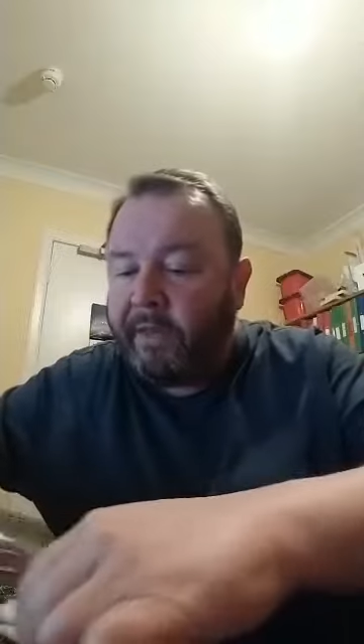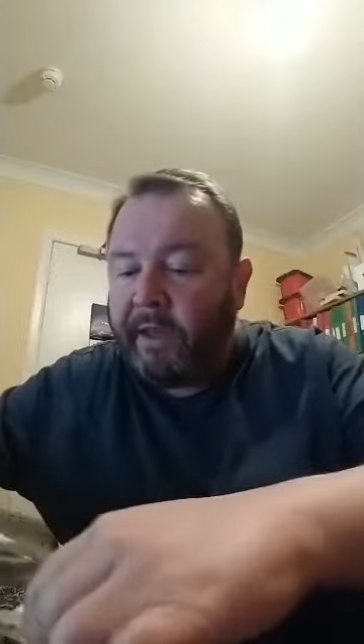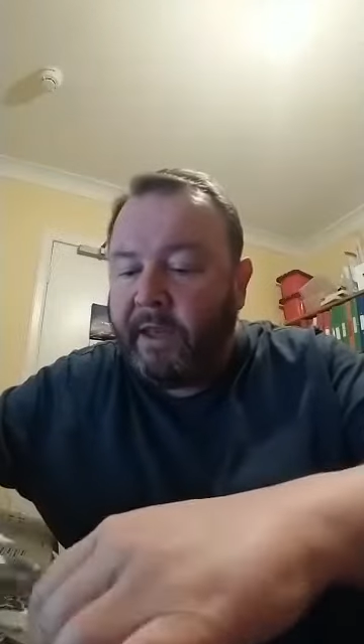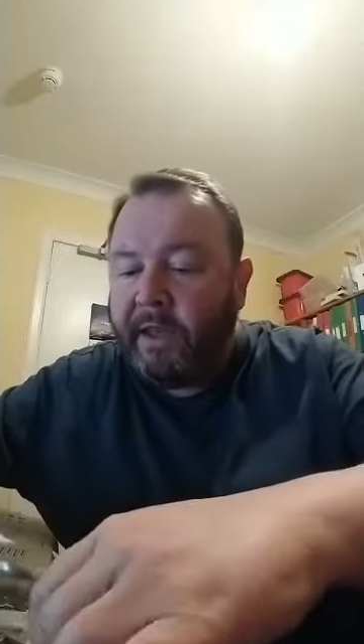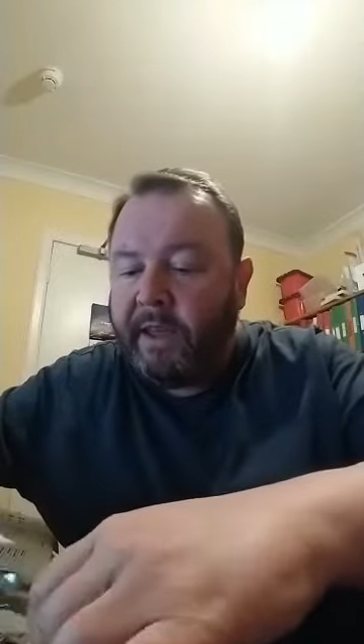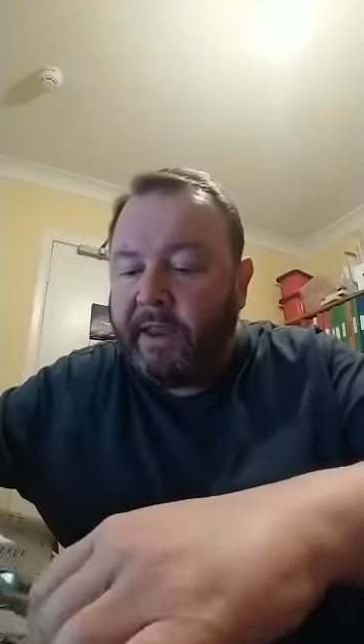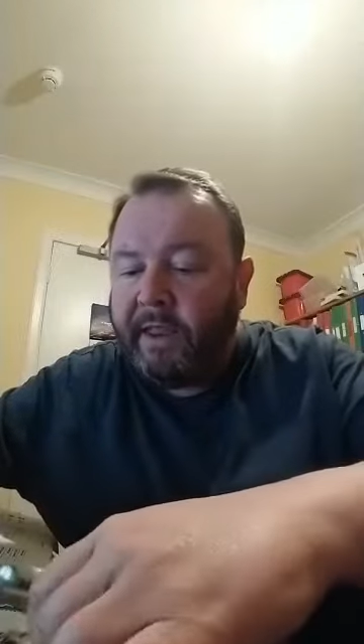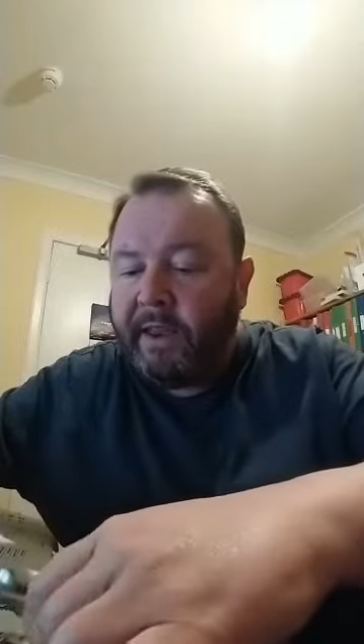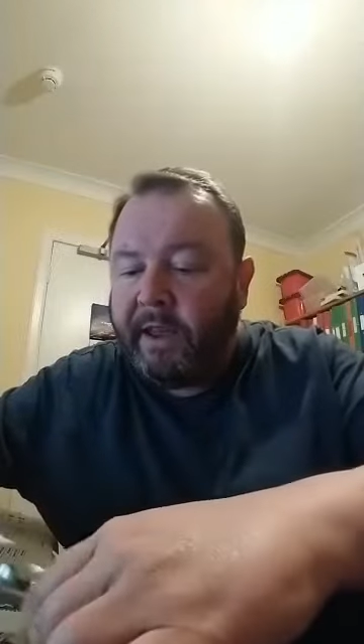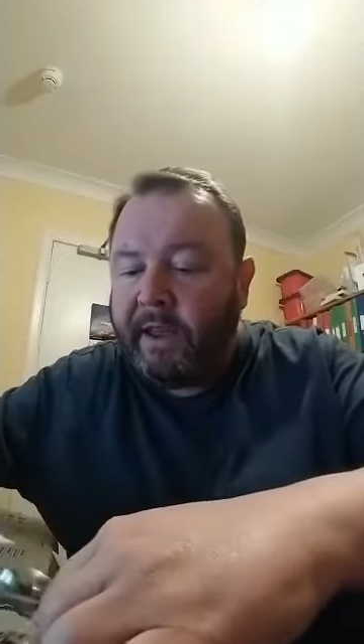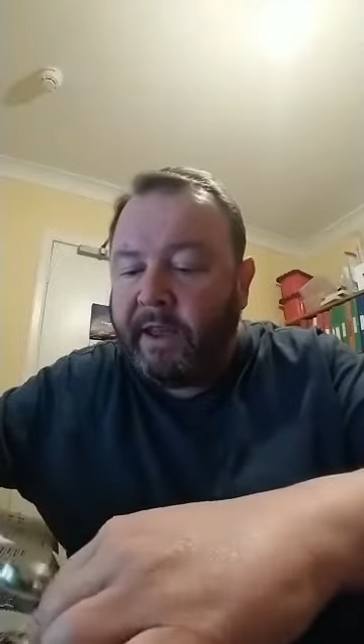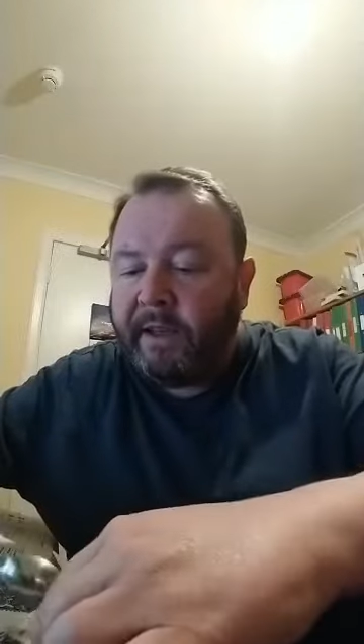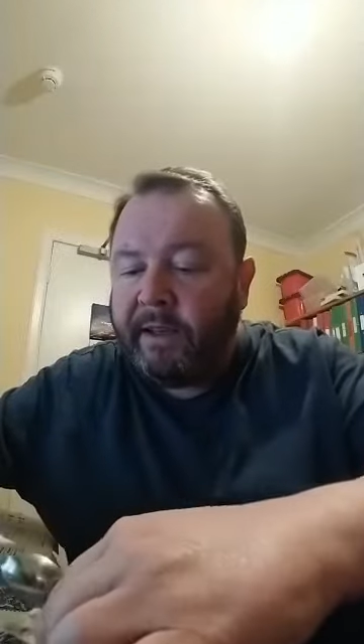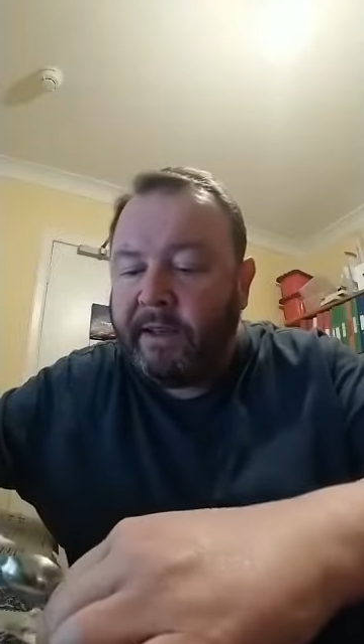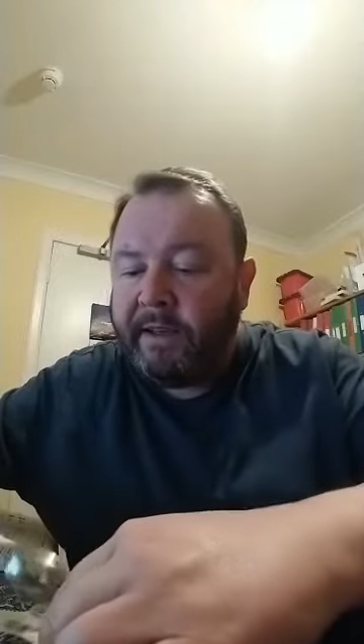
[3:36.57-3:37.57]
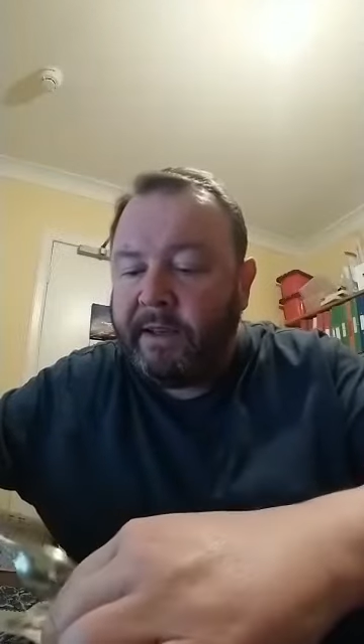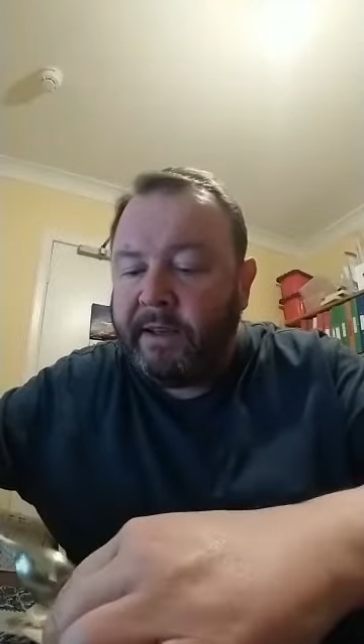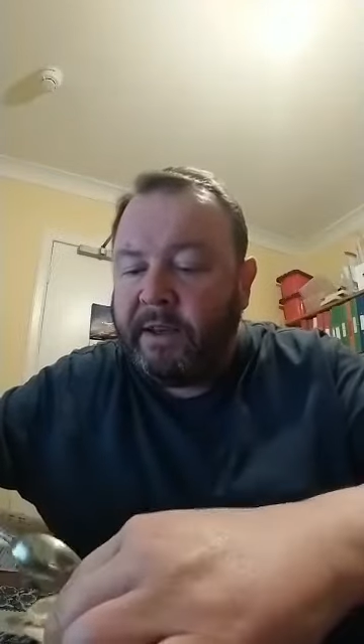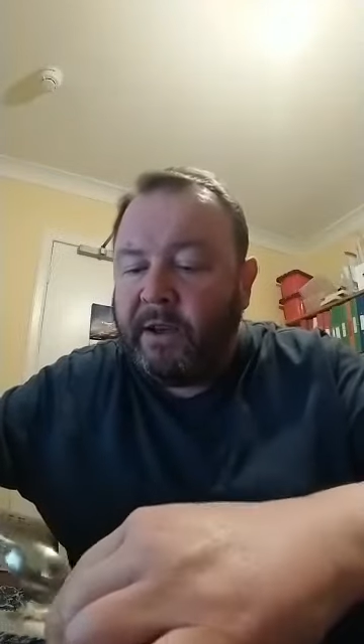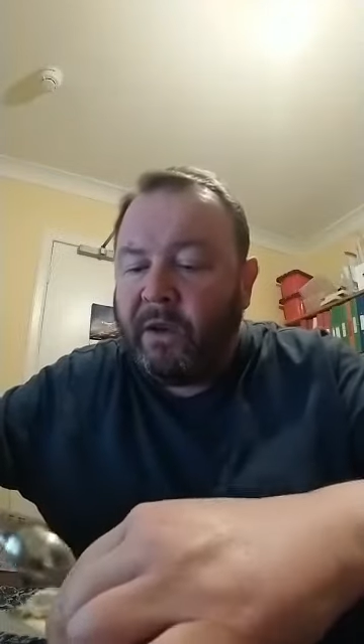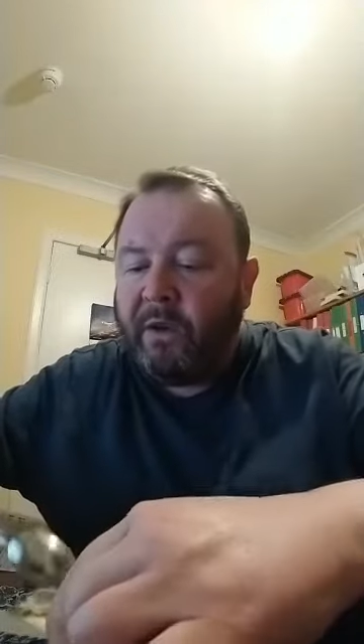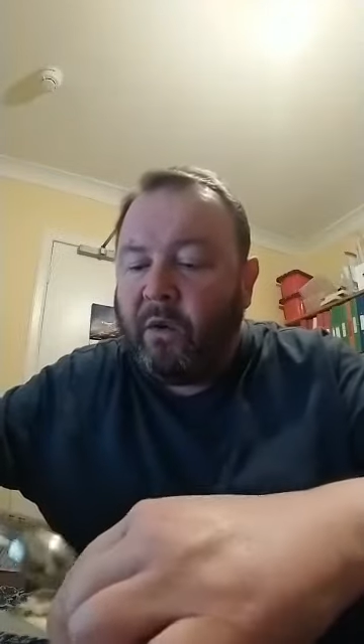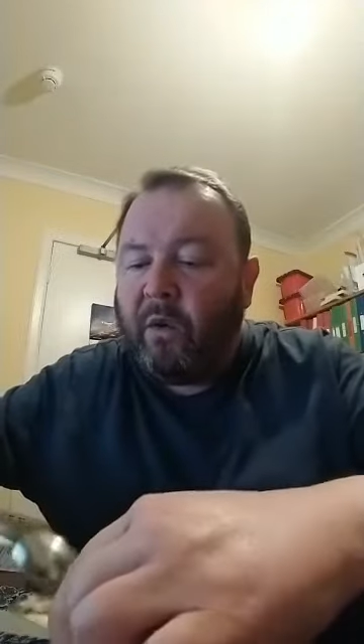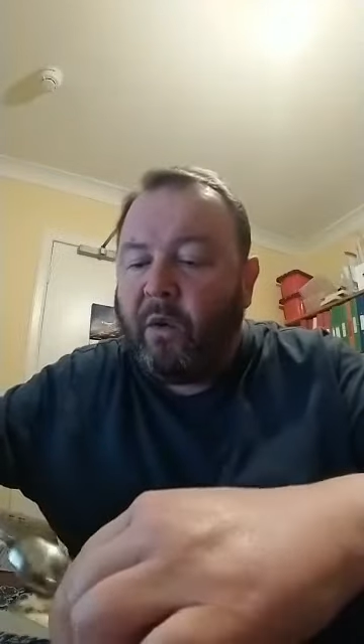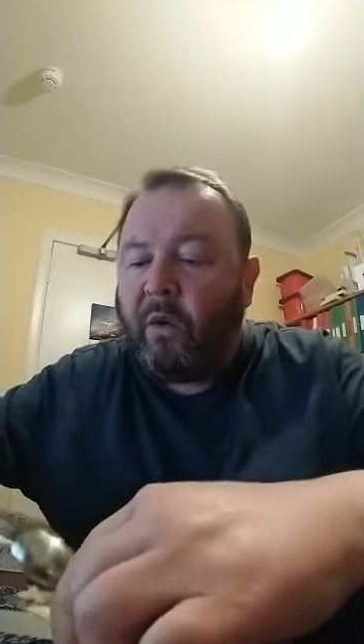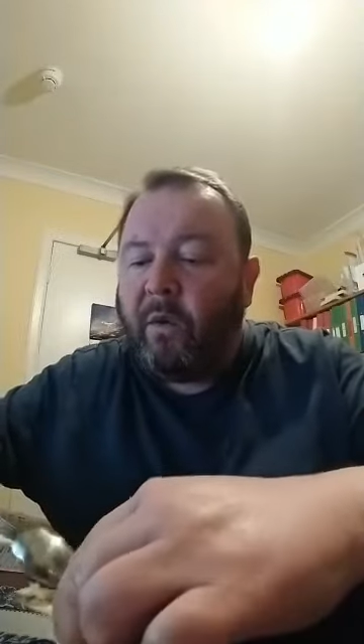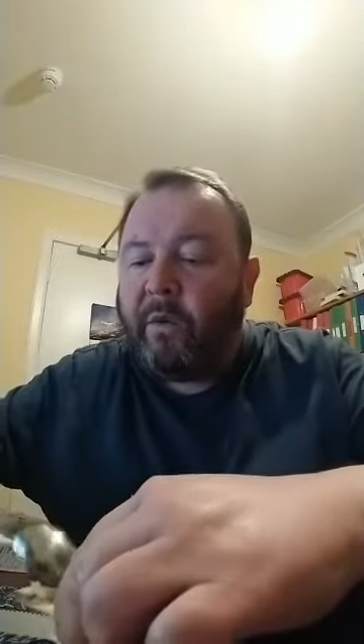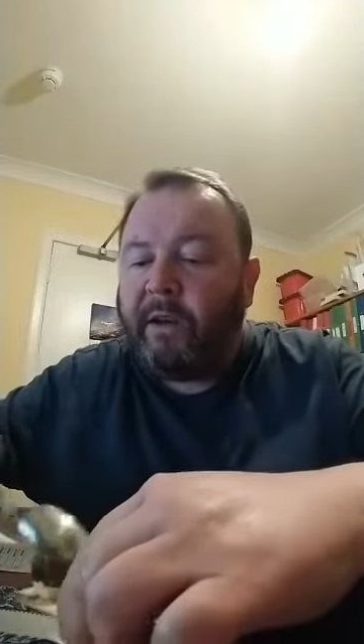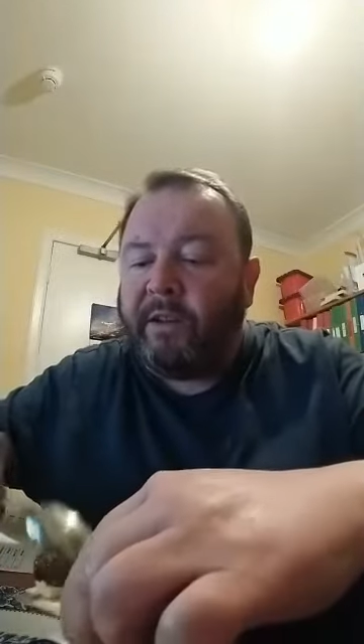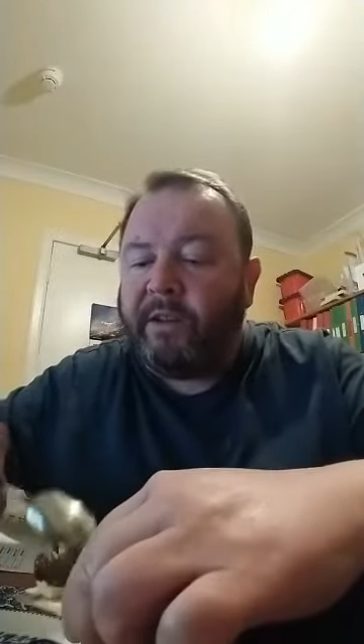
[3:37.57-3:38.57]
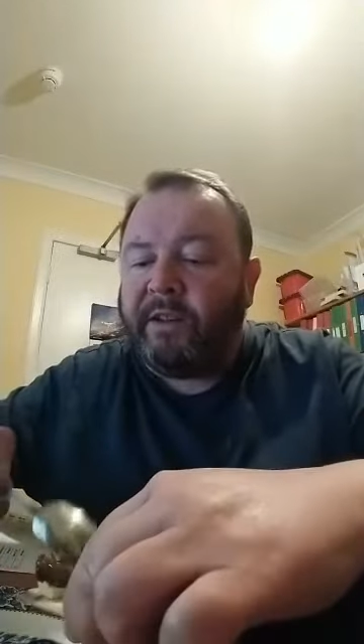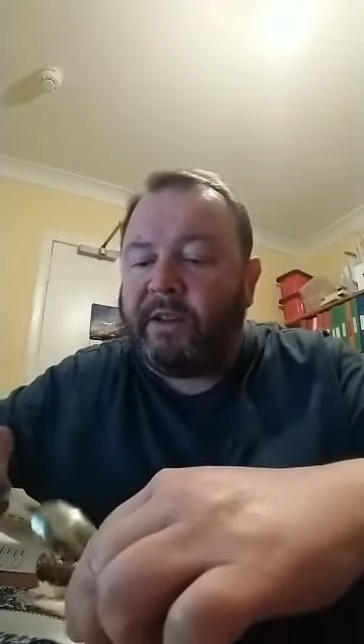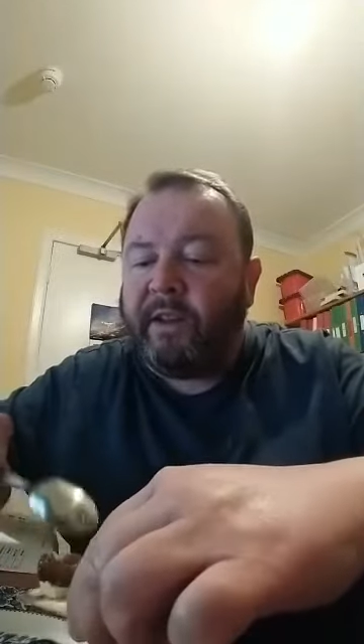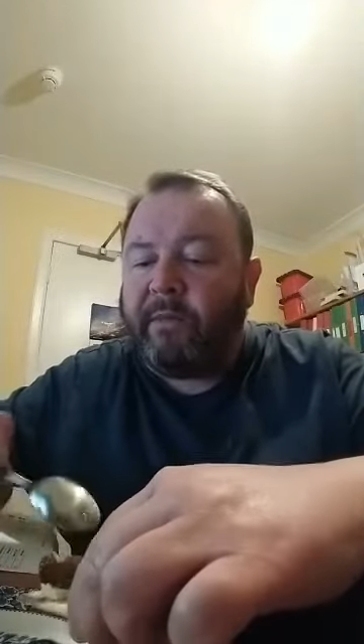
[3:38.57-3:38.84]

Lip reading: And just